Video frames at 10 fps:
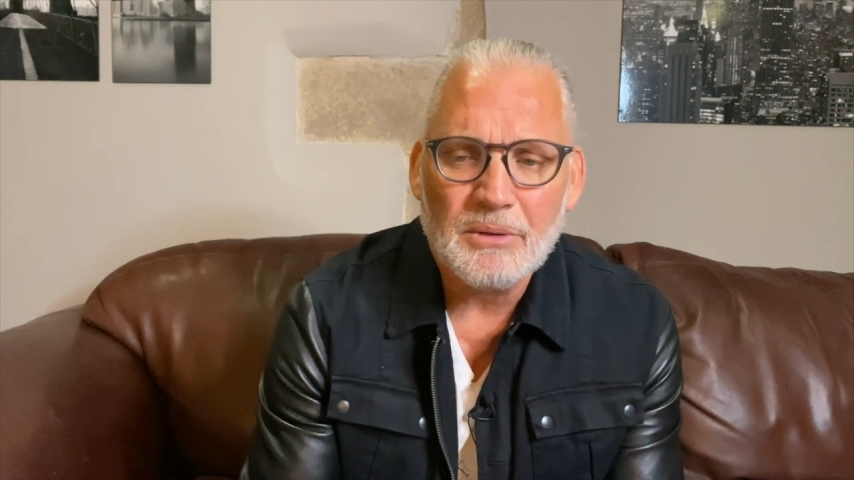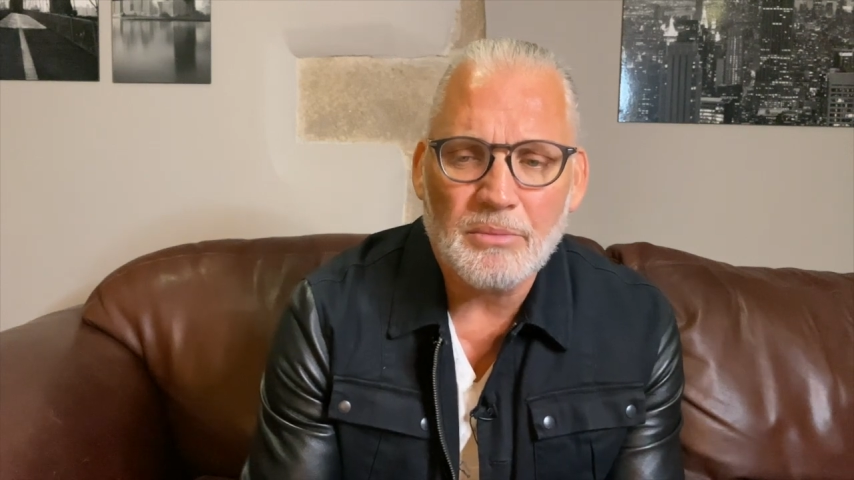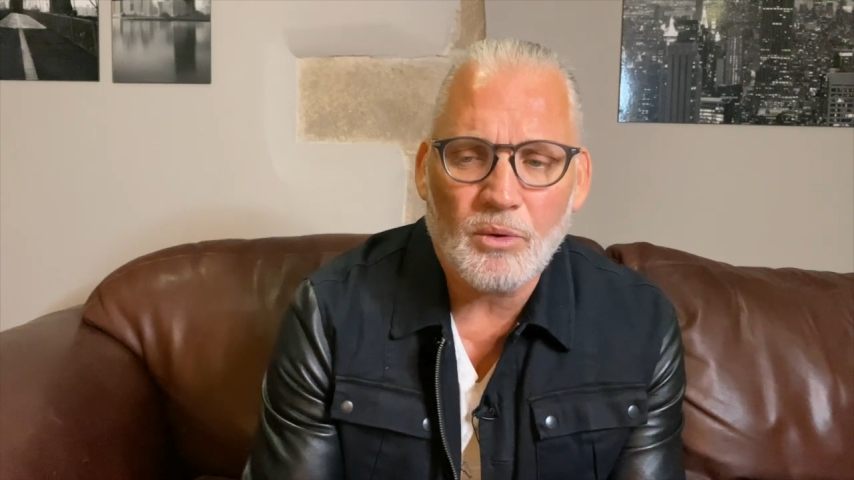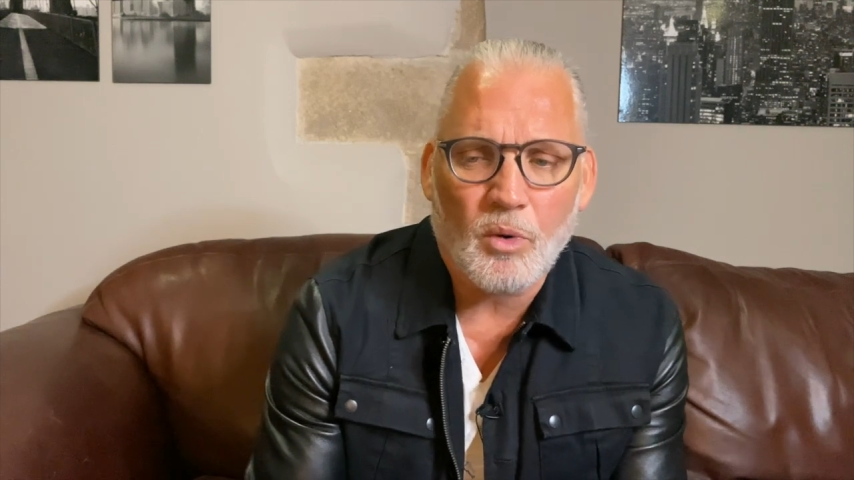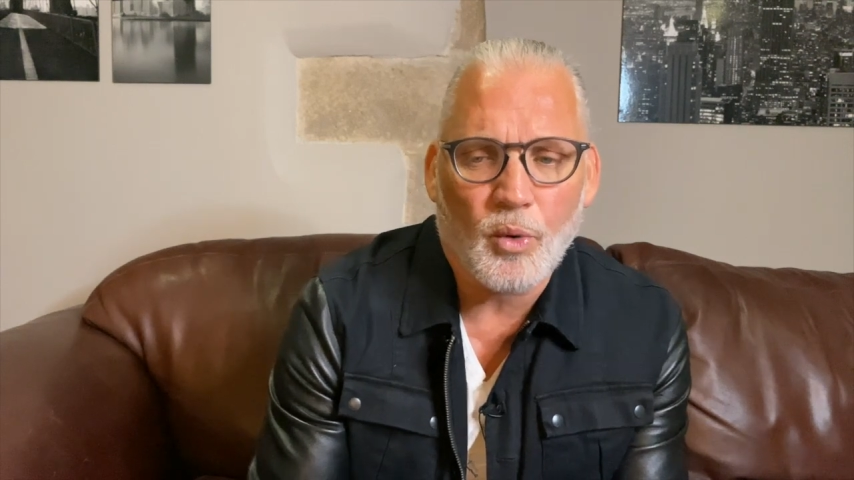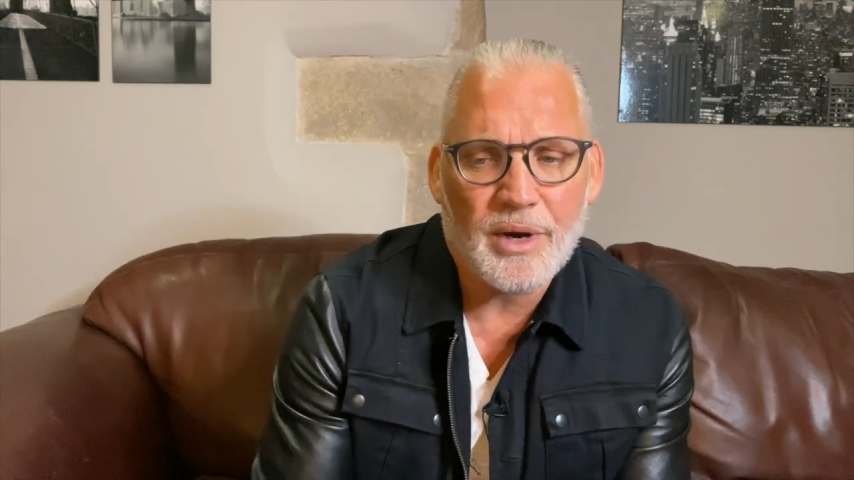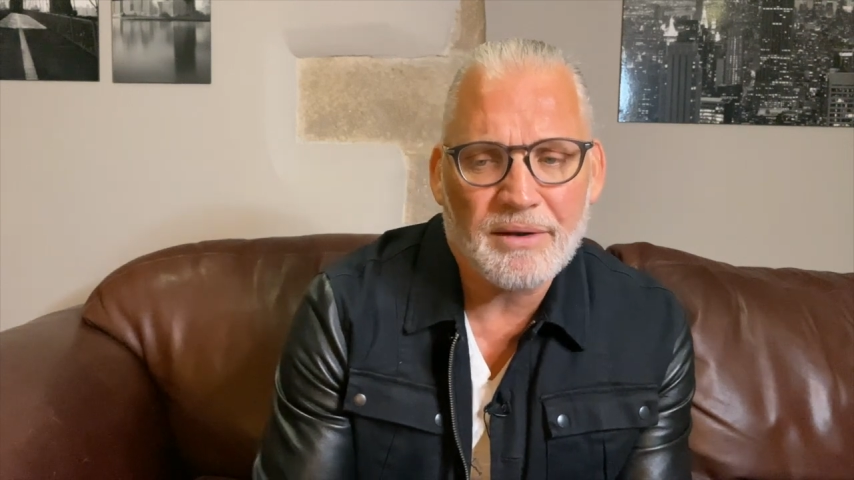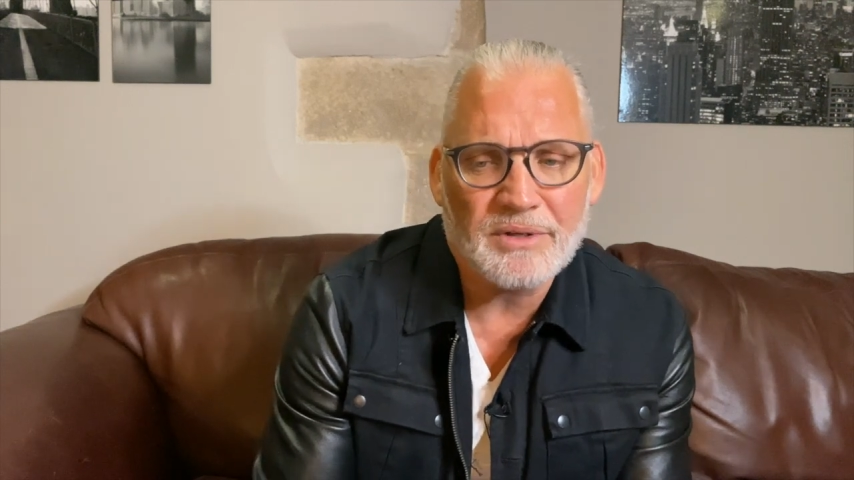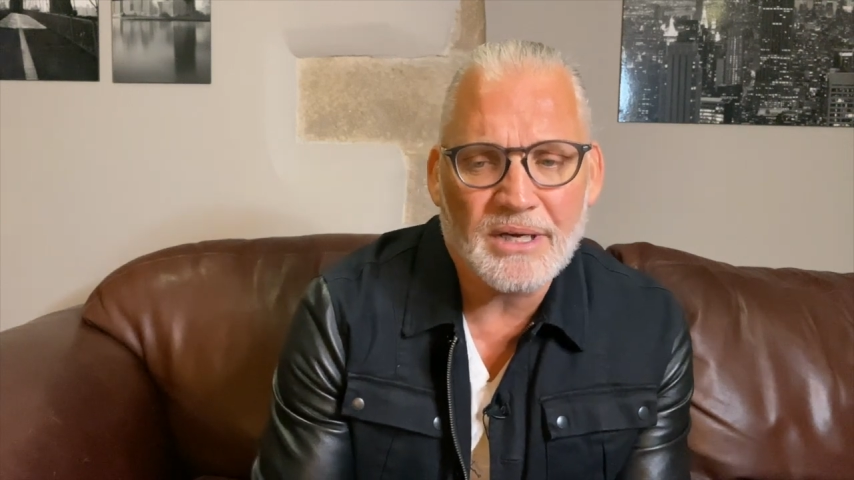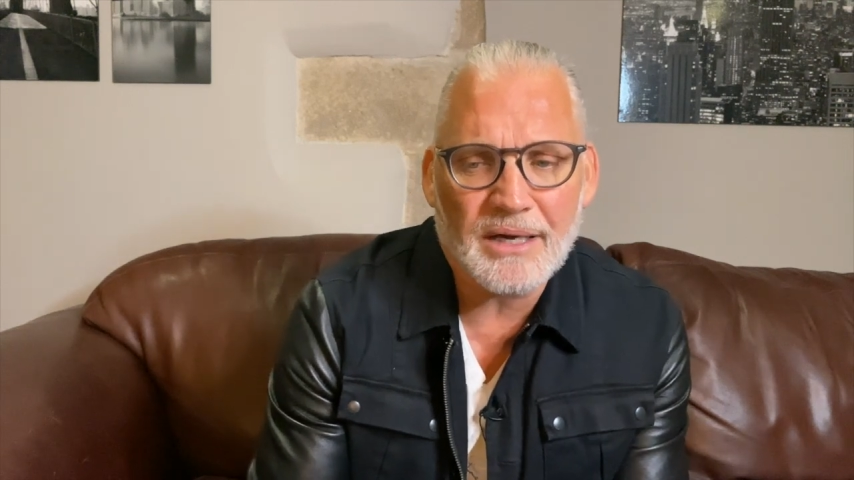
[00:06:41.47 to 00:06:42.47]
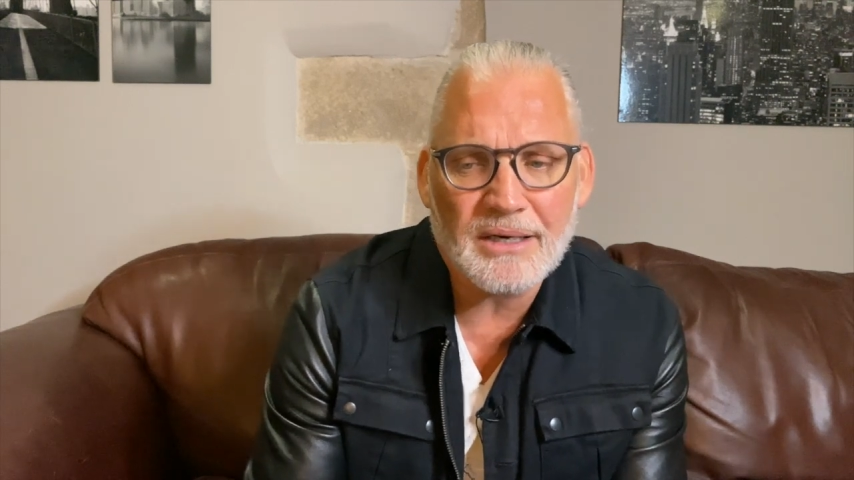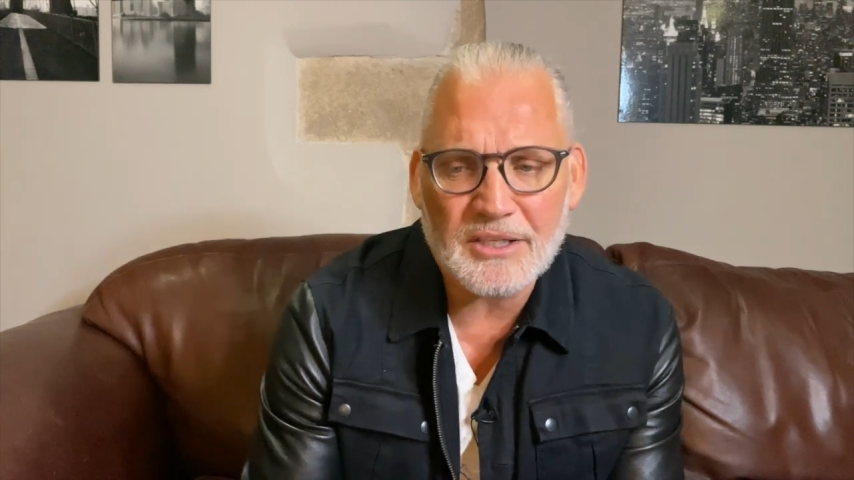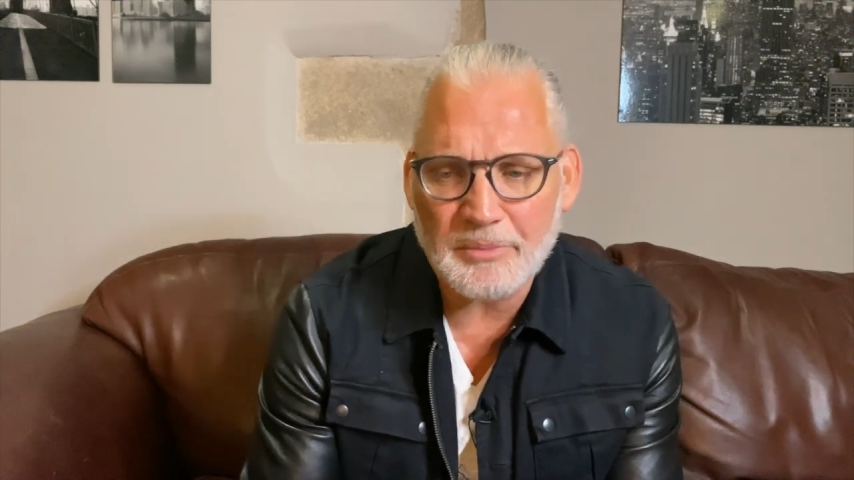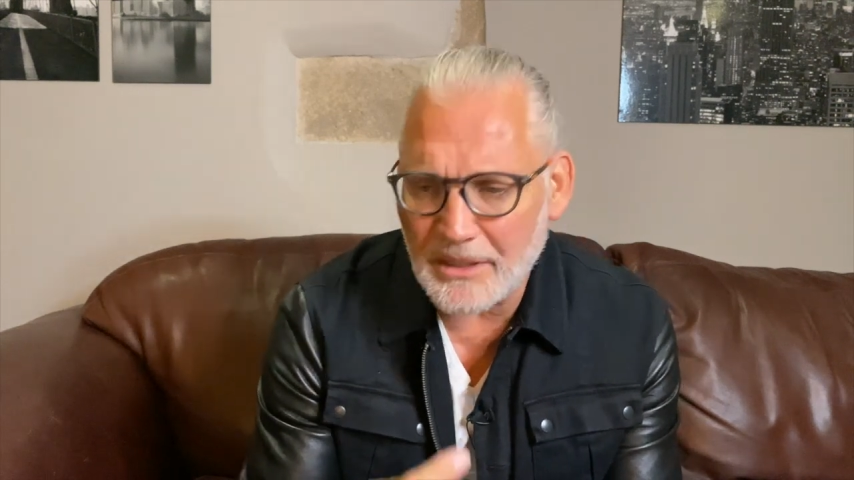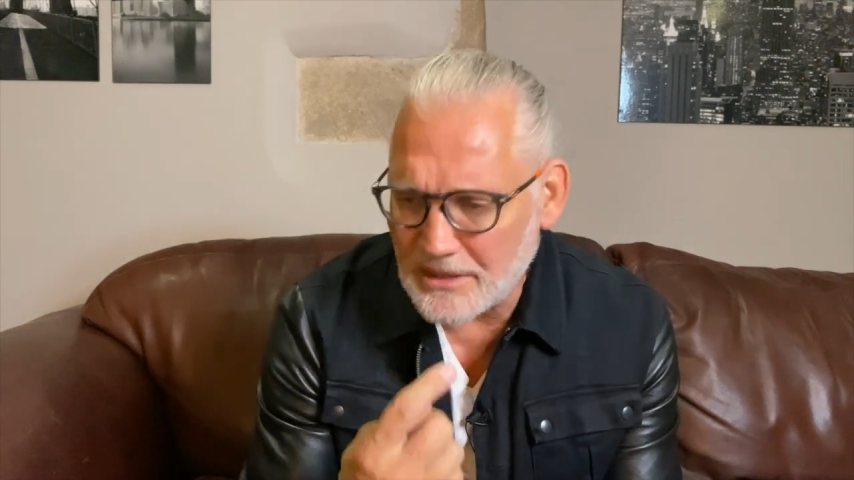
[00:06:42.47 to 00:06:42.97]
But what we have done,
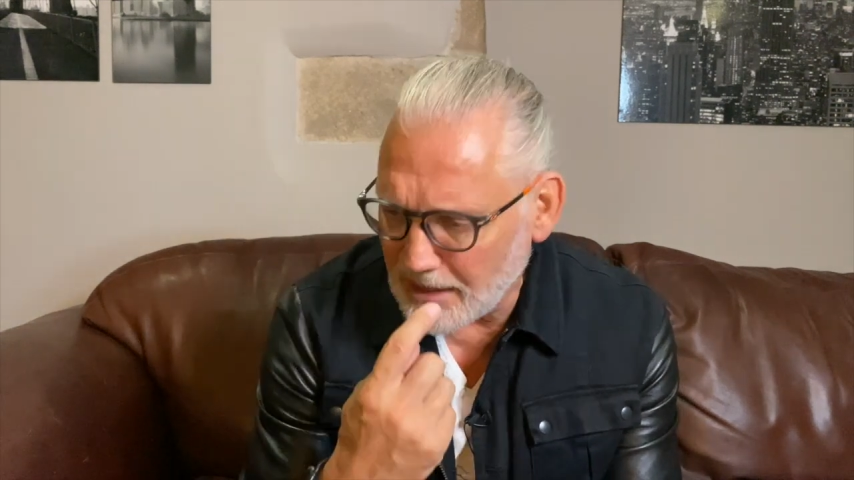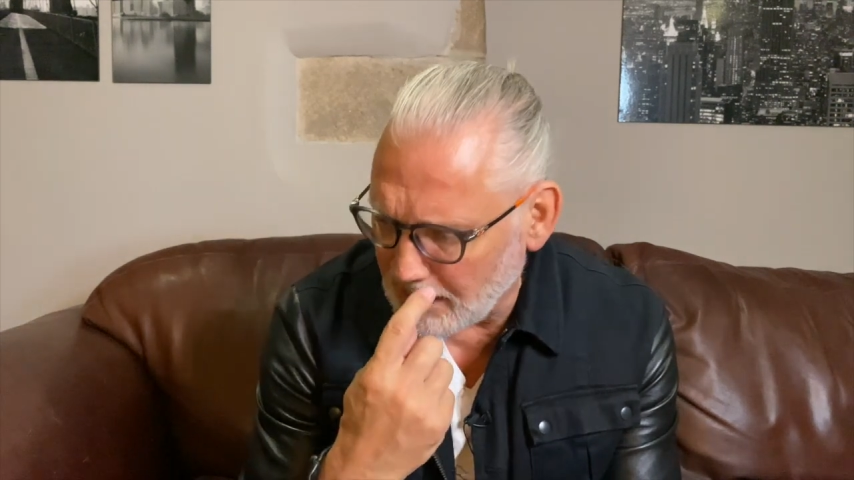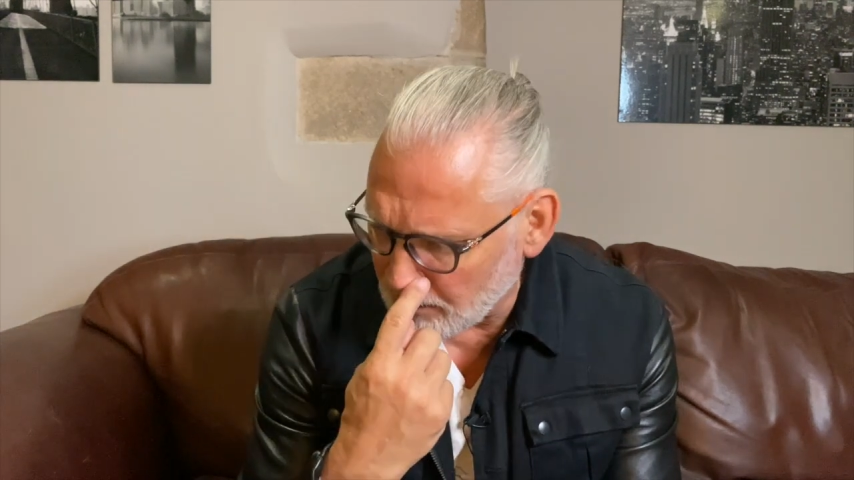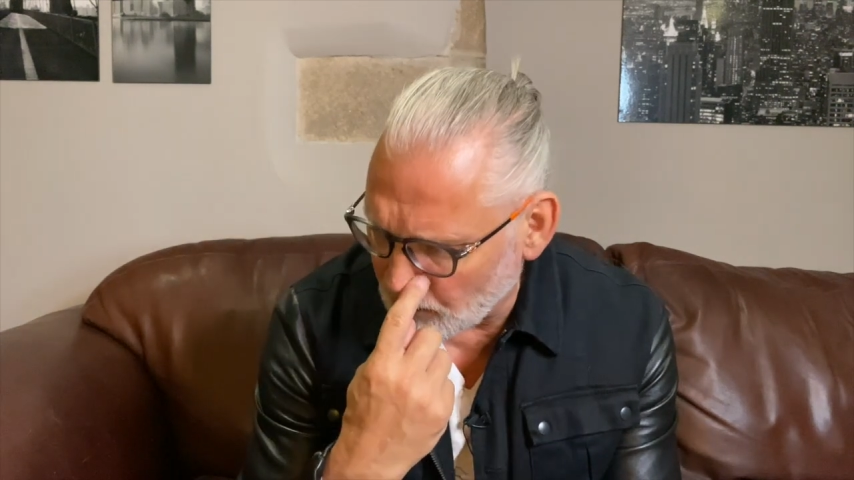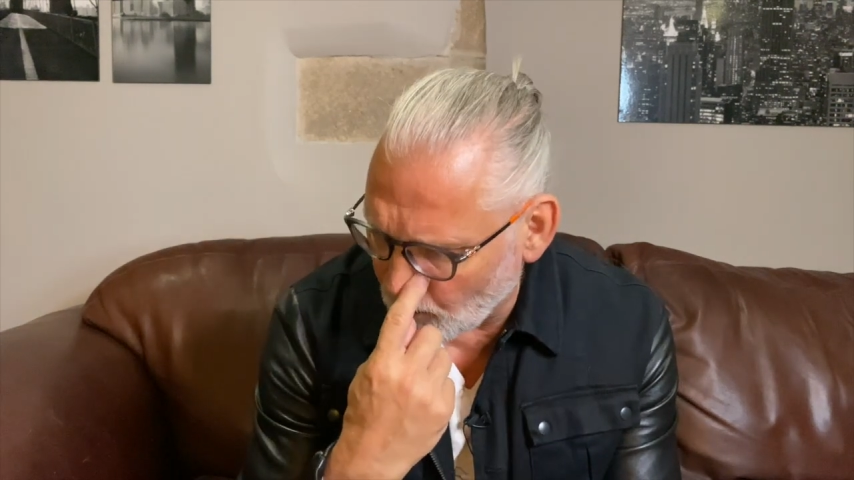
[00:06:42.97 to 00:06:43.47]
especially in the